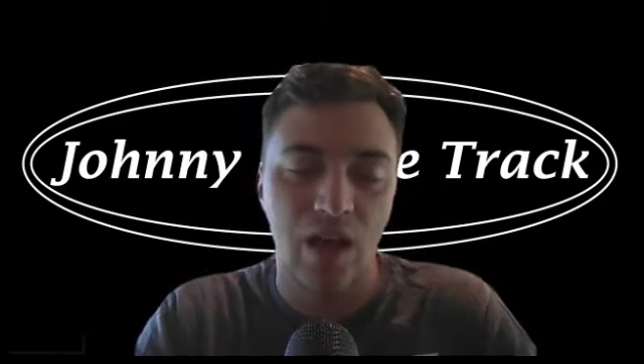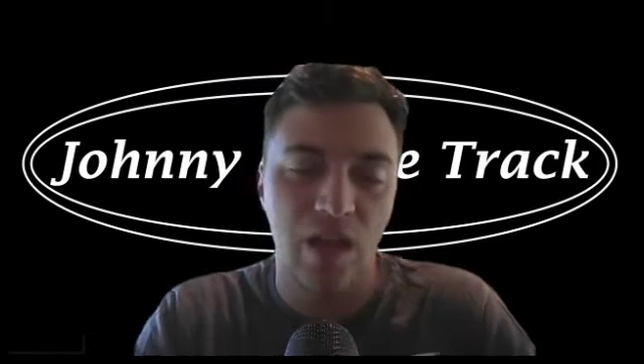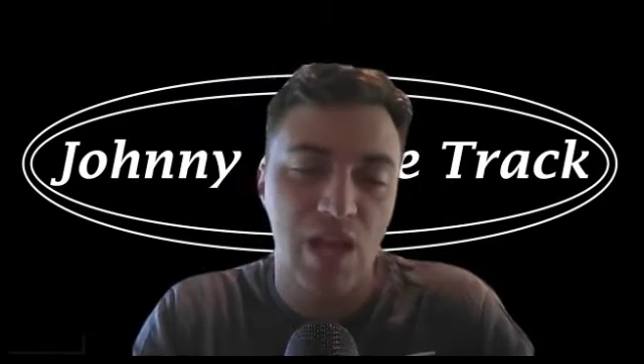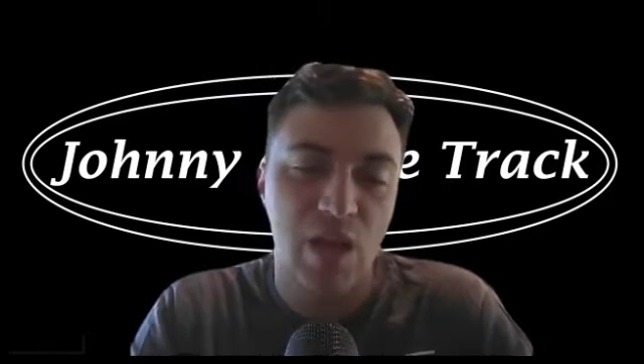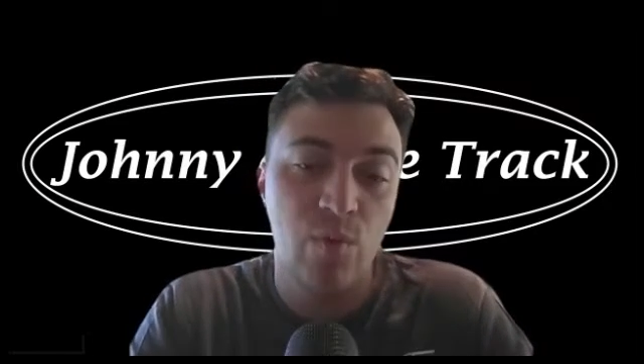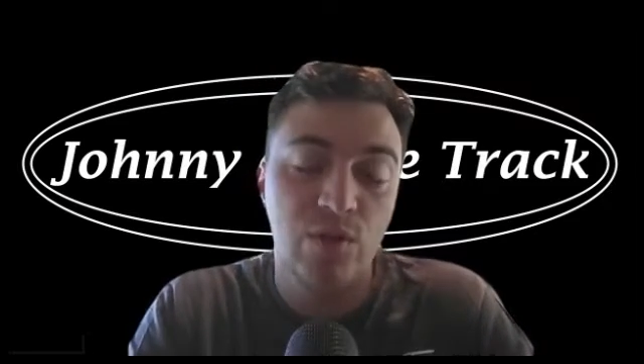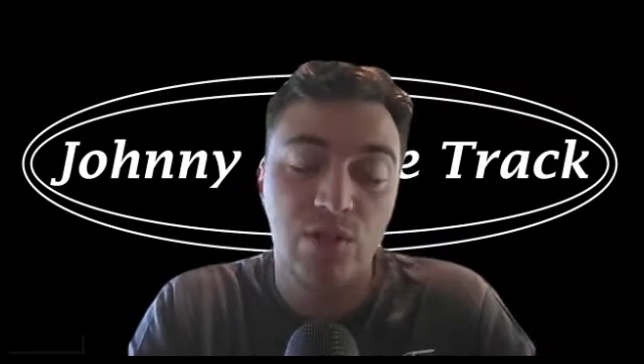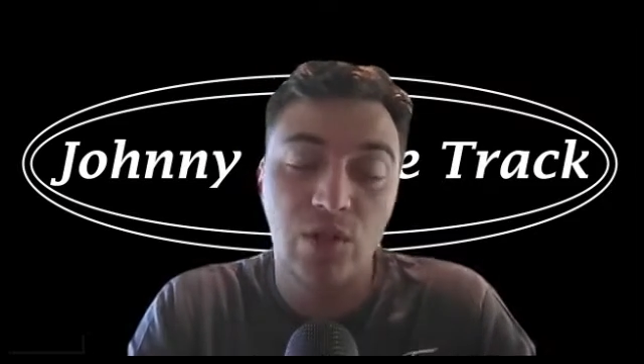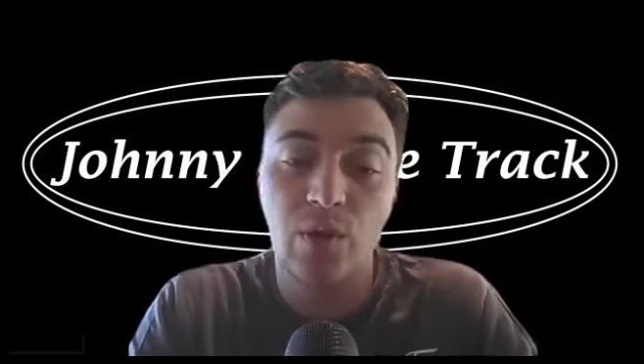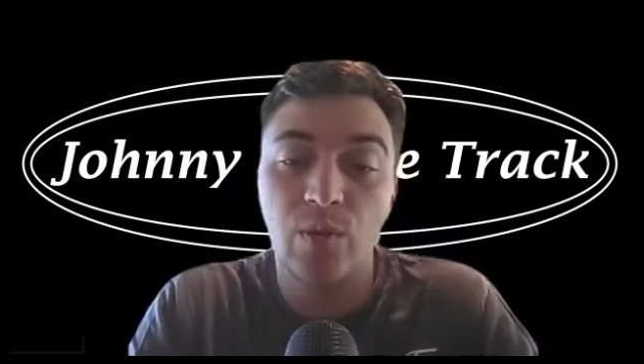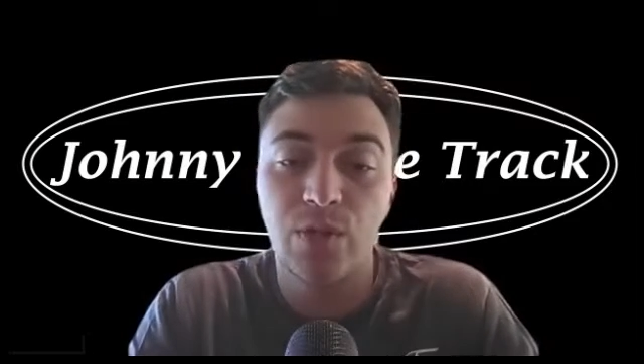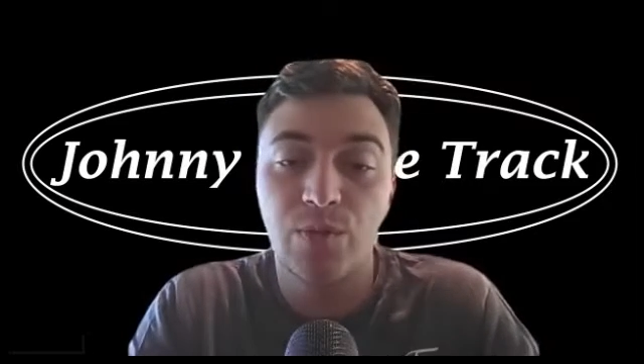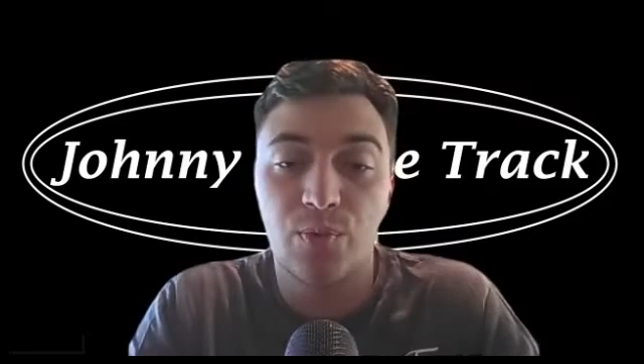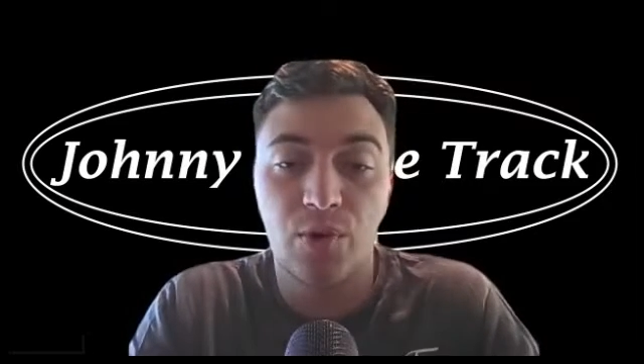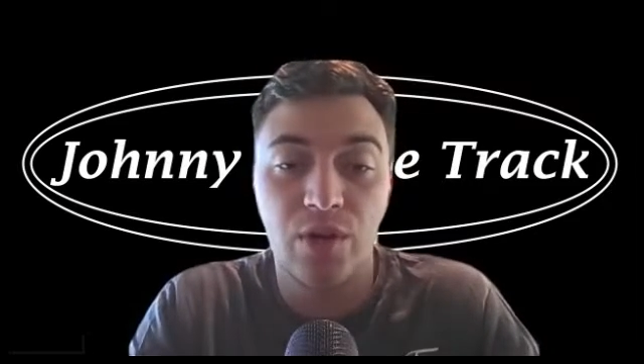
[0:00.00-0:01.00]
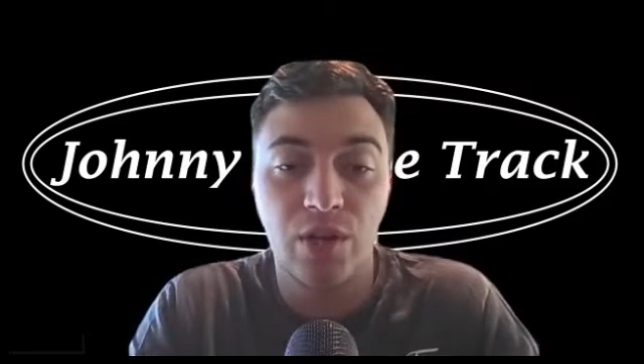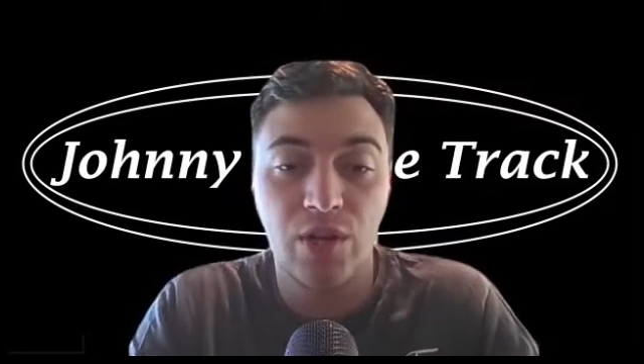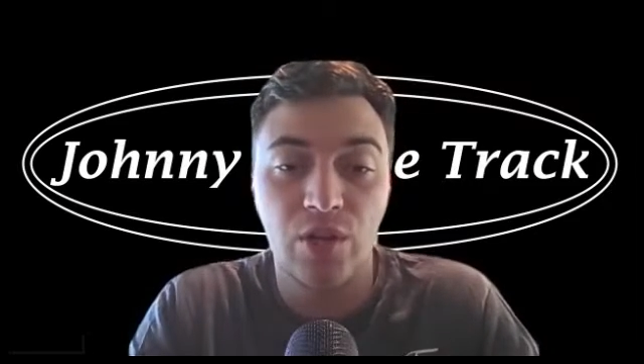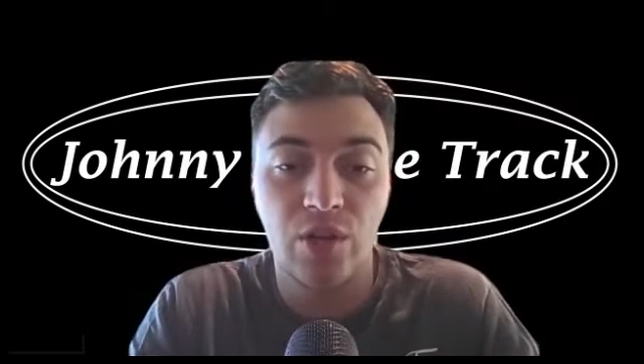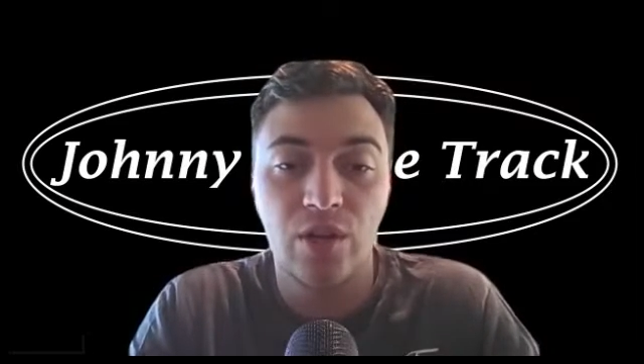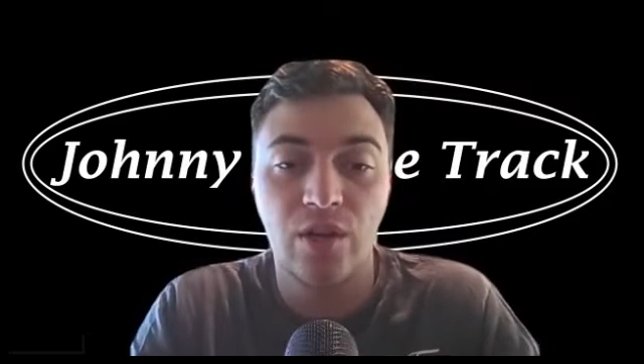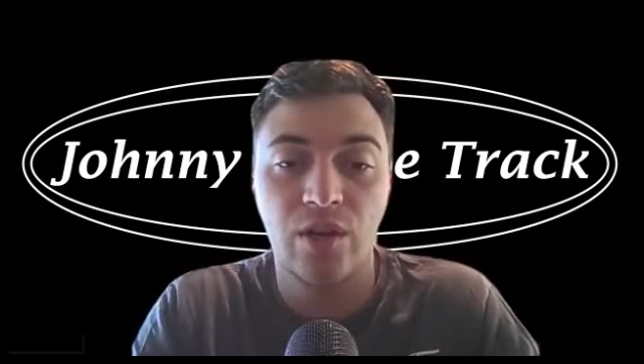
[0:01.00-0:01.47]
it was pretty
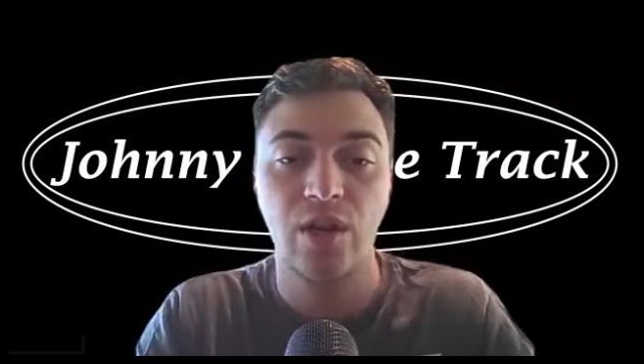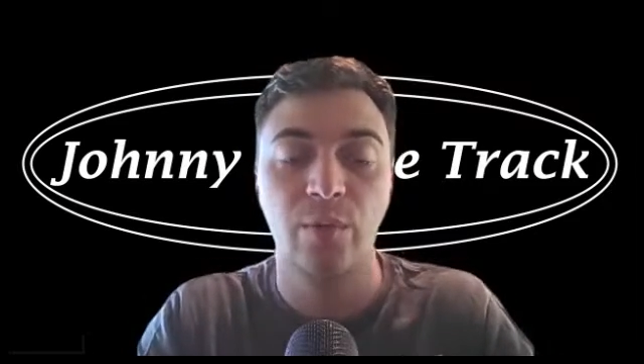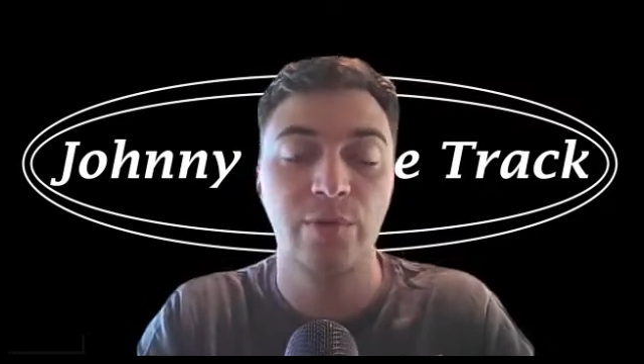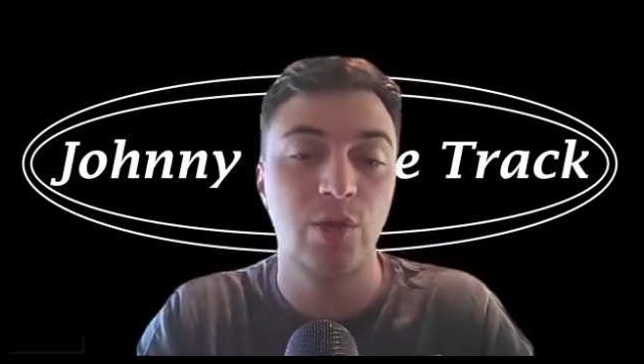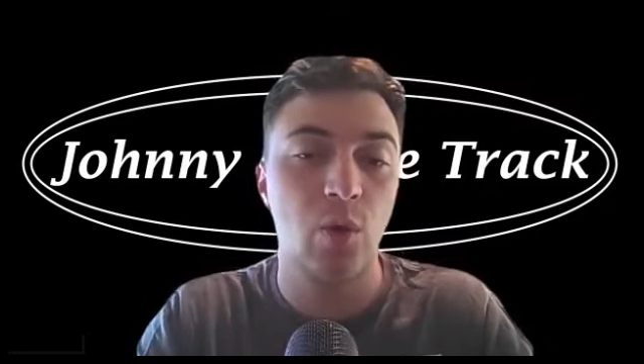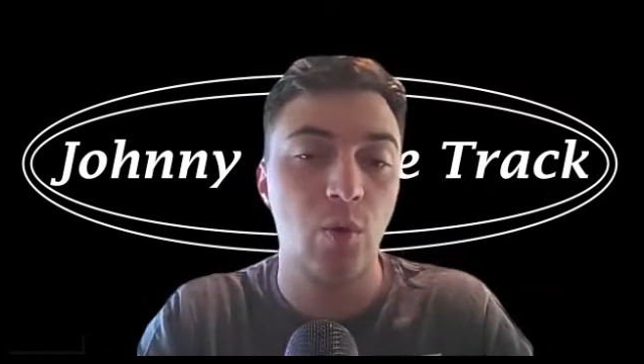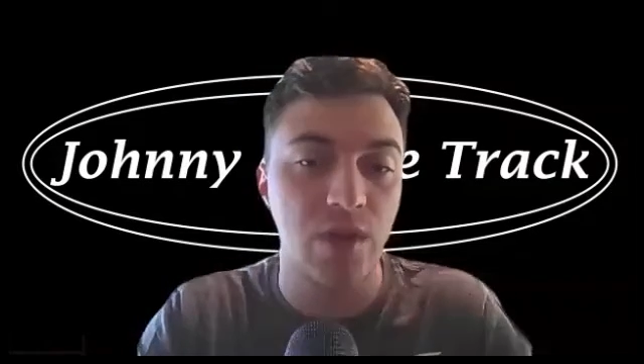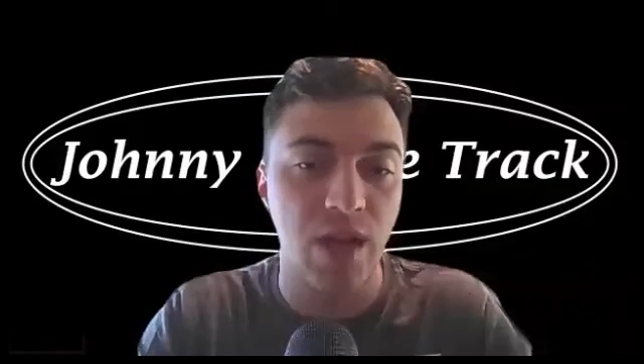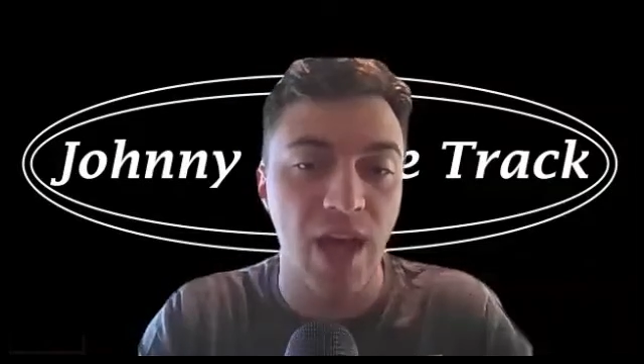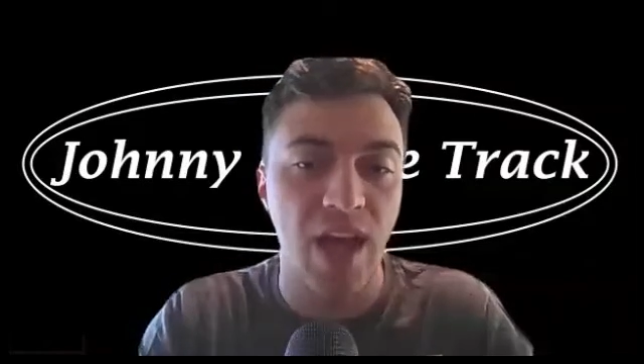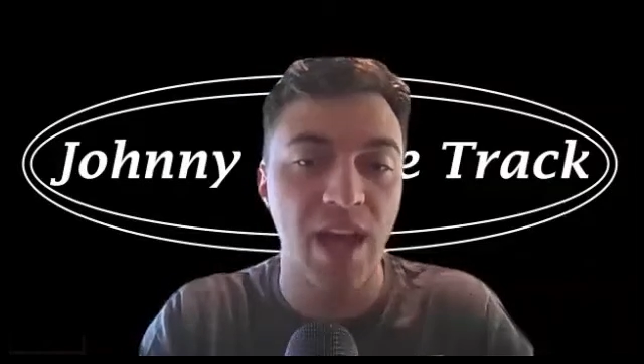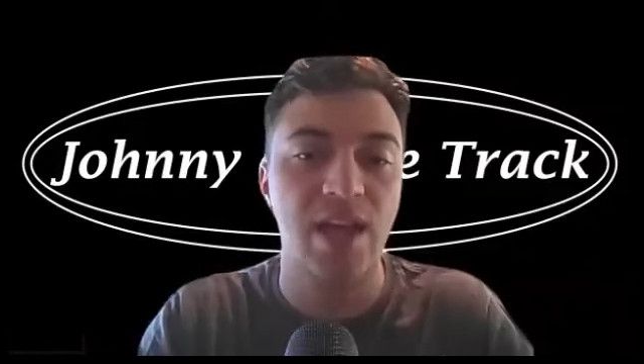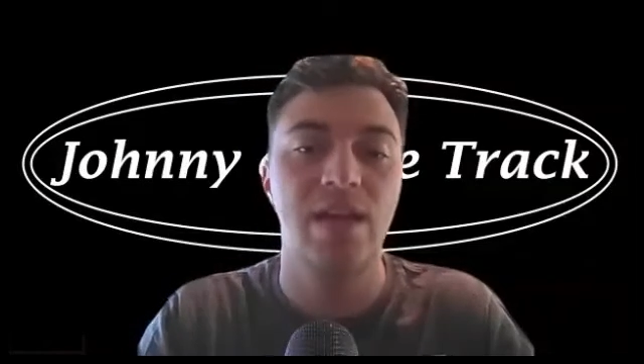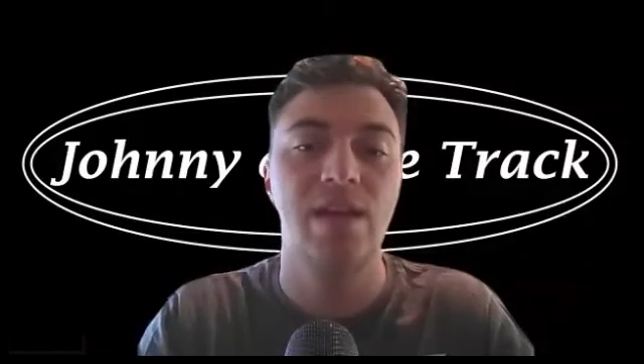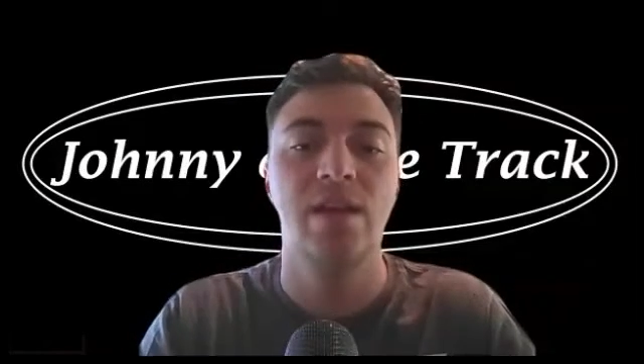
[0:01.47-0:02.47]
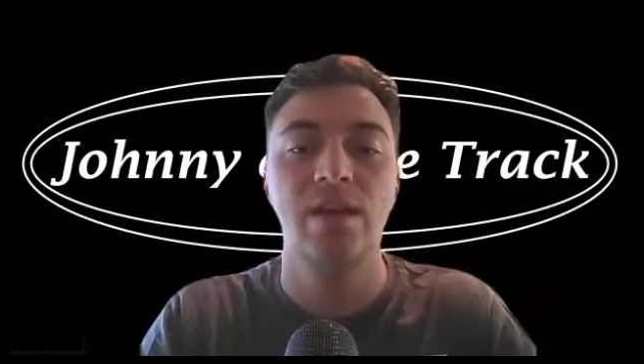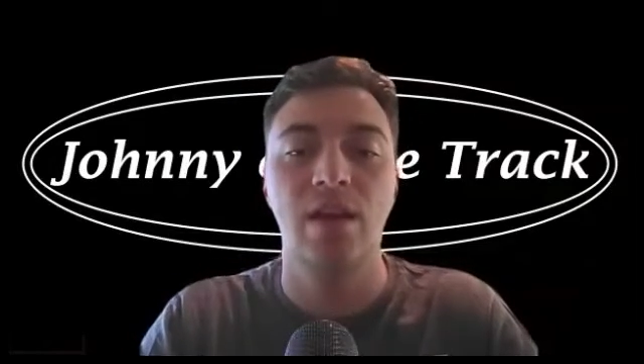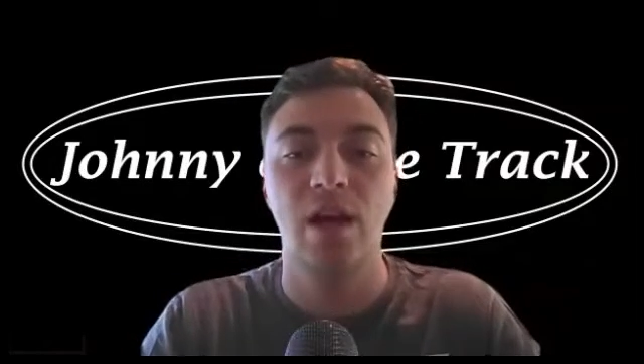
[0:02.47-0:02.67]
good. It was okay.